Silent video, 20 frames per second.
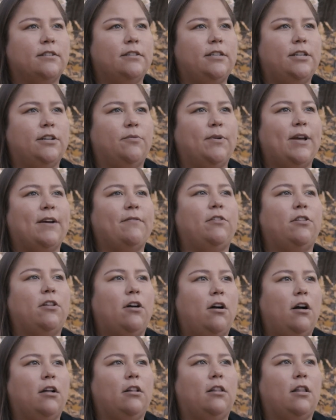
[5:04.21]
you know, we have a
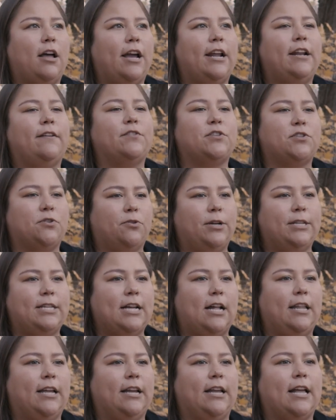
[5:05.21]
long line of
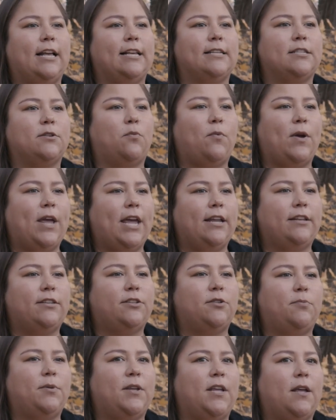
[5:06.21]
storytelling as a way
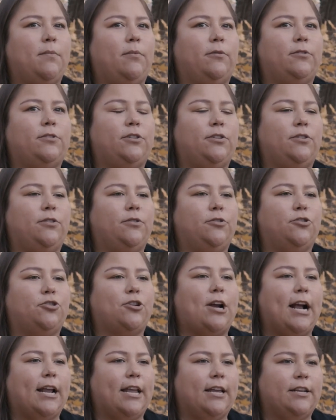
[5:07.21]
to be able to
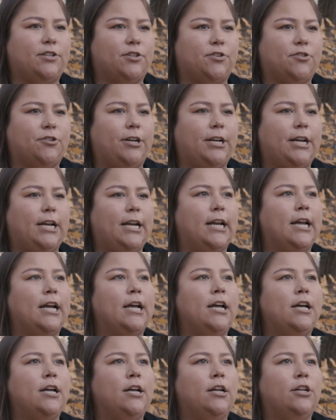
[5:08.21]
track history,
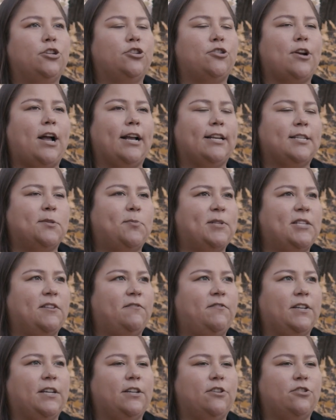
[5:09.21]
track
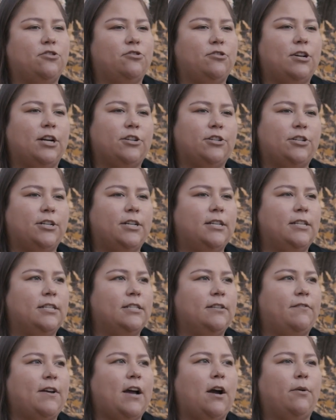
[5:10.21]
specific
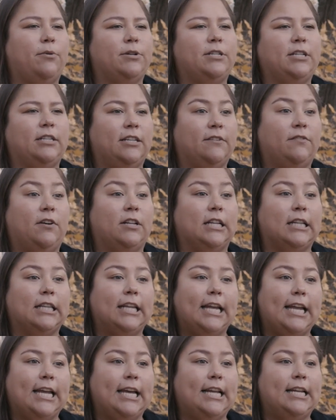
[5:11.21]
instructions of how we're to live on the
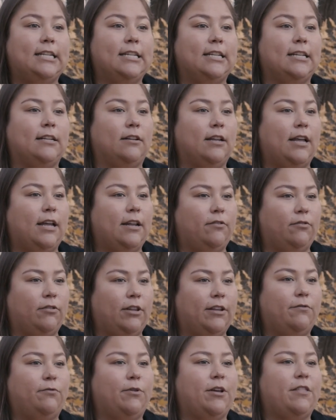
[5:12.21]
land and
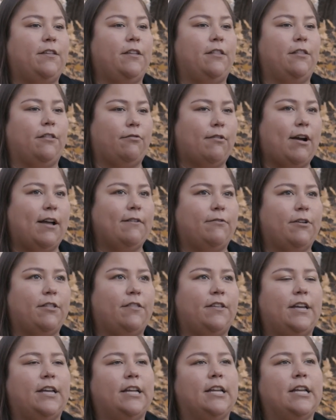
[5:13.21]
live with it and thrive
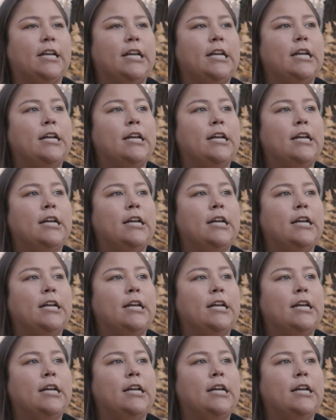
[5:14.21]
with it.